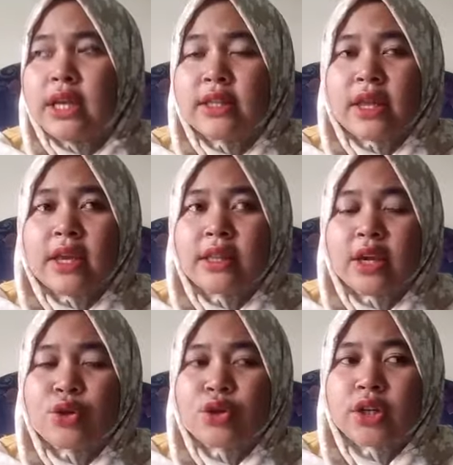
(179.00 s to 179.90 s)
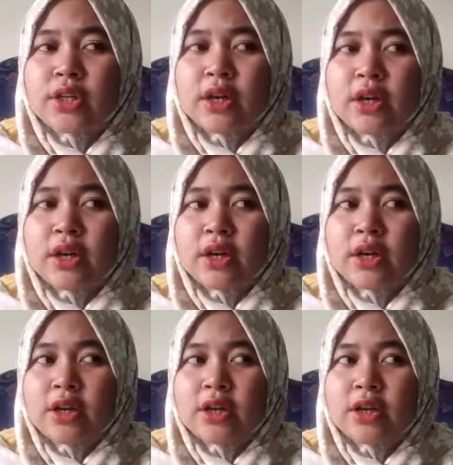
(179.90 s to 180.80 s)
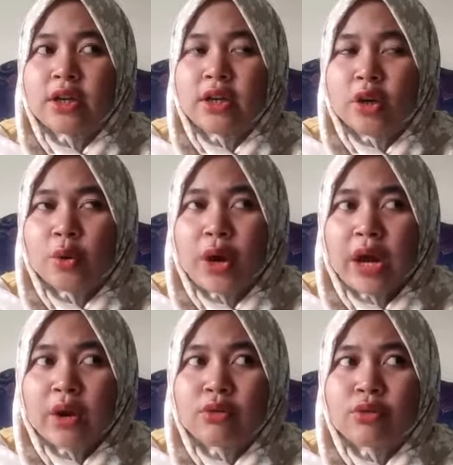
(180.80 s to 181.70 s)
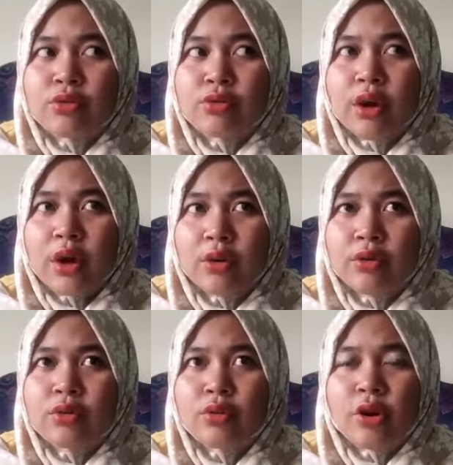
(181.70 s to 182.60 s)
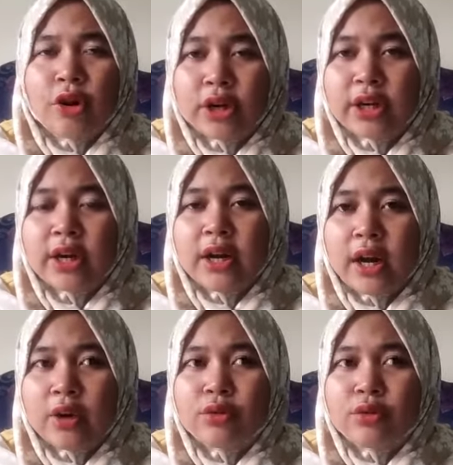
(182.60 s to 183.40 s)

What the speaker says: they do not know how to order